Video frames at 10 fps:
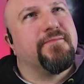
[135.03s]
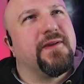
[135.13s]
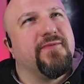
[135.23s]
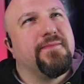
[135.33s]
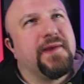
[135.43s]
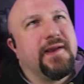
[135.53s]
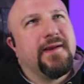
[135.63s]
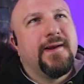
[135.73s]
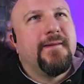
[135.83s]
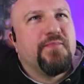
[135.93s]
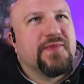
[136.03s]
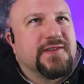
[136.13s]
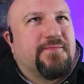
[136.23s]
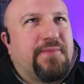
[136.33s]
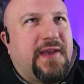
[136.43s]
PvP
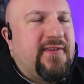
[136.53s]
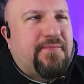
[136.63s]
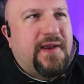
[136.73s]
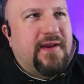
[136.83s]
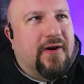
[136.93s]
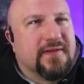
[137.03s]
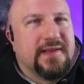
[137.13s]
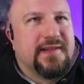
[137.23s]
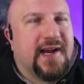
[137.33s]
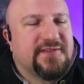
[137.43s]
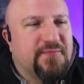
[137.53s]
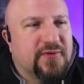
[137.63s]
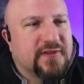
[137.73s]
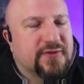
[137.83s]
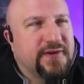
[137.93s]
because PvP hardly lasts
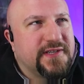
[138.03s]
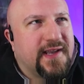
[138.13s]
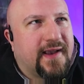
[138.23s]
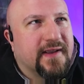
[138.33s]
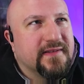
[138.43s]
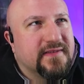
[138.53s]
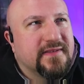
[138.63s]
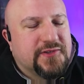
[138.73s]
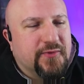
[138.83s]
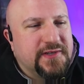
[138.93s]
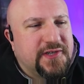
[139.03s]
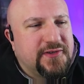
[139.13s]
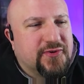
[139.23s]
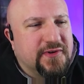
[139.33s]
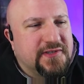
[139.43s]
more than 30 seconds. So when she
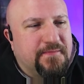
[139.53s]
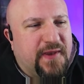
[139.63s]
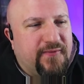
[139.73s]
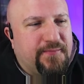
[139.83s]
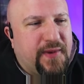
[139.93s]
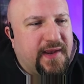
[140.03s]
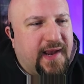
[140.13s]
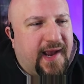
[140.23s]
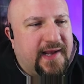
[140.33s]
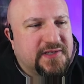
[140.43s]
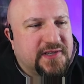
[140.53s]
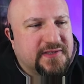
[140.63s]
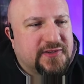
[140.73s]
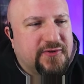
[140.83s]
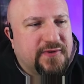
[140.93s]
joins in PvP and she
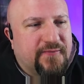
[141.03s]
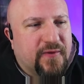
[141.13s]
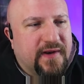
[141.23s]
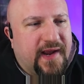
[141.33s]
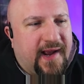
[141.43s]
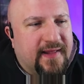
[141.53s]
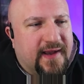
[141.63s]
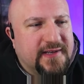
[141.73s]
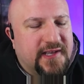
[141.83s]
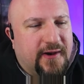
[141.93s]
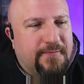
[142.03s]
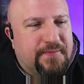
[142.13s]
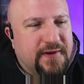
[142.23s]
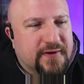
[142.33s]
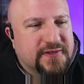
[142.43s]
has 2 different allies
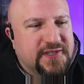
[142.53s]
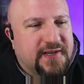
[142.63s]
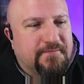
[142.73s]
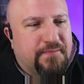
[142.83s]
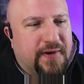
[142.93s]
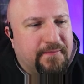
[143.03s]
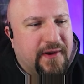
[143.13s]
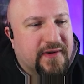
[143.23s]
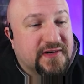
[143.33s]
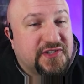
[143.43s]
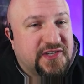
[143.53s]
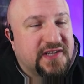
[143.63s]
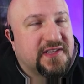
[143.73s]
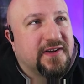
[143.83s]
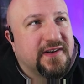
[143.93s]
helping her, she can pump out a
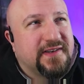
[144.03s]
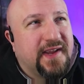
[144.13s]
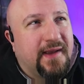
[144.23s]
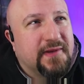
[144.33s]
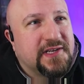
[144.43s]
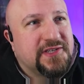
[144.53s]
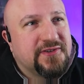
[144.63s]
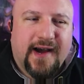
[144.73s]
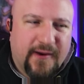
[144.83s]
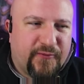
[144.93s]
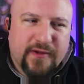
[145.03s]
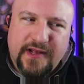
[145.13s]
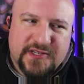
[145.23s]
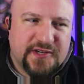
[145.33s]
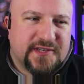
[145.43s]
shit ton of damage. I feel
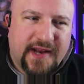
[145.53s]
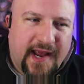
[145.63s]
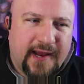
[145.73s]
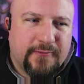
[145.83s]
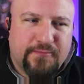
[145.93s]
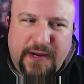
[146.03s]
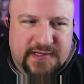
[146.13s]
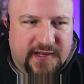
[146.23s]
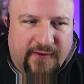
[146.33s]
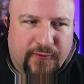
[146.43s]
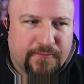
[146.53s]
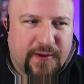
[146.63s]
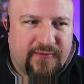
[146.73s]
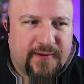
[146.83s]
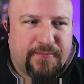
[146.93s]
like she's an A based off her
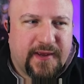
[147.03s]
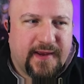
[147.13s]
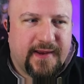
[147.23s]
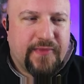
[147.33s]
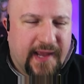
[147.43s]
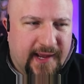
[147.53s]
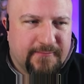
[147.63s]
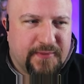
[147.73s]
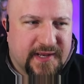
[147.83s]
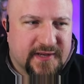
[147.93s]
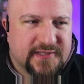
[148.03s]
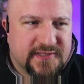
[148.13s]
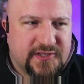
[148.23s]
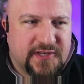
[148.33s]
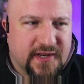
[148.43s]
PvP and
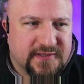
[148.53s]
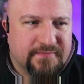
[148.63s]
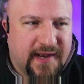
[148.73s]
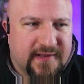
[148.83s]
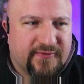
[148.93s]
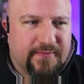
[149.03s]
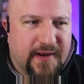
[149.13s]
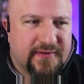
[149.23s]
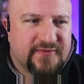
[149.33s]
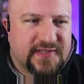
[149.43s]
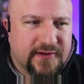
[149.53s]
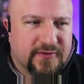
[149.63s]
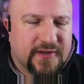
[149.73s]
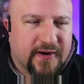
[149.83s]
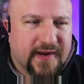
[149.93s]
because she does a massive amount of
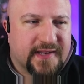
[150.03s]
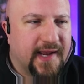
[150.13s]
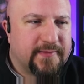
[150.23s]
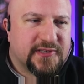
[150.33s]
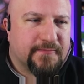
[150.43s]
single target damage to